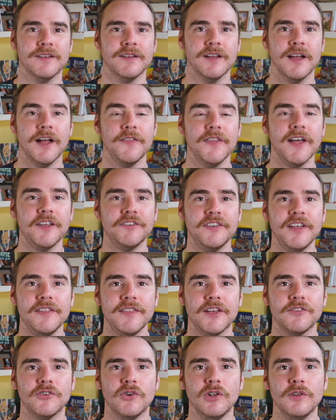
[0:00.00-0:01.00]
And that's it,
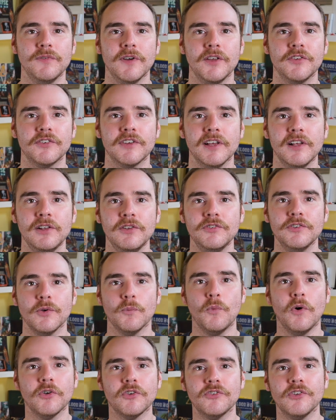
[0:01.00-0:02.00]
that's all of our skills.
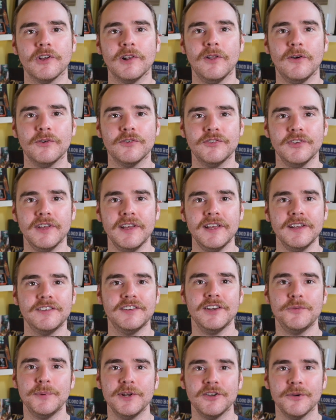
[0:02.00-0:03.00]
What does the clock say?
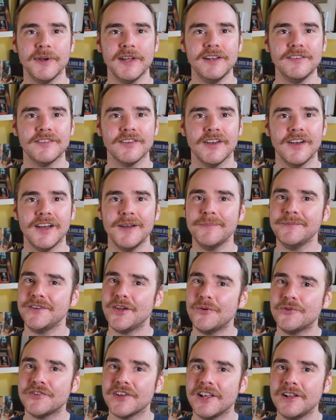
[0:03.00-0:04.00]
Did we do it in time?
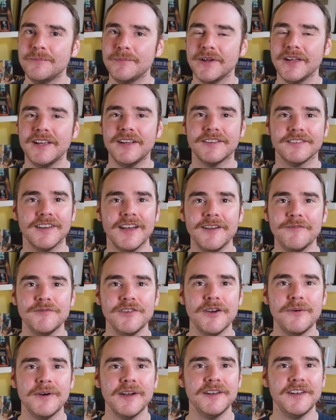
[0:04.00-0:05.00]
You tell me, because I have
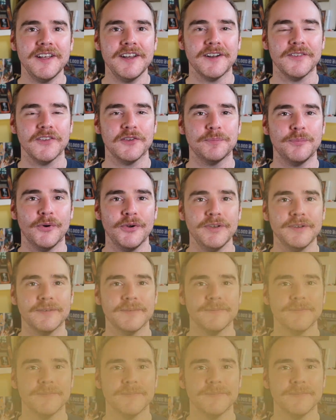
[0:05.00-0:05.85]
no idea at this point.